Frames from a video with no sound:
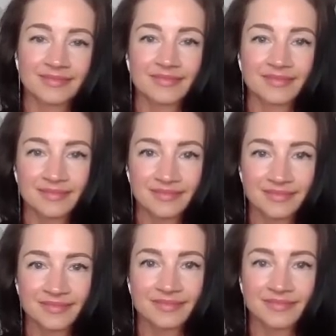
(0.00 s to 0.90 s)

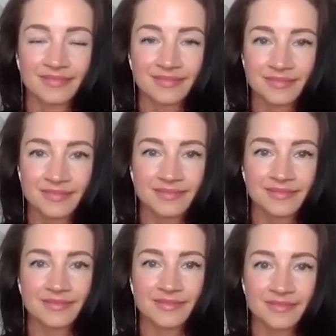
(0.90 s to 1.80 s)

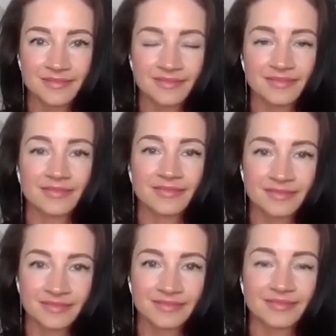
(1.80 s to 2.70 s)

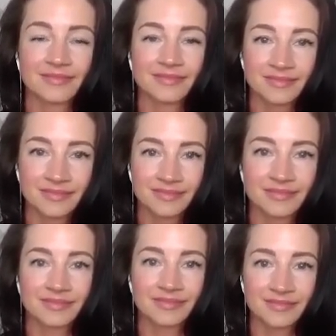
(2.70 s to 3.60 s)

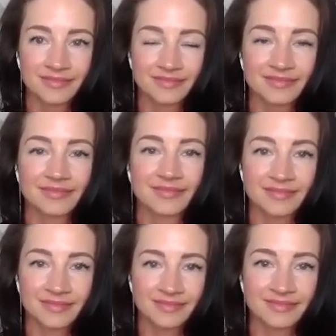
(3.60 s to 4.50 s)

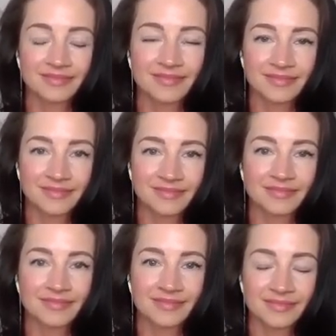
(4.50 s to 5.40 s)

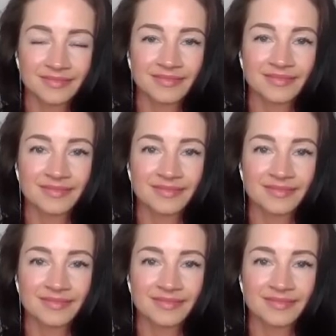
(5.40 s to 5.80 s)
[no speech]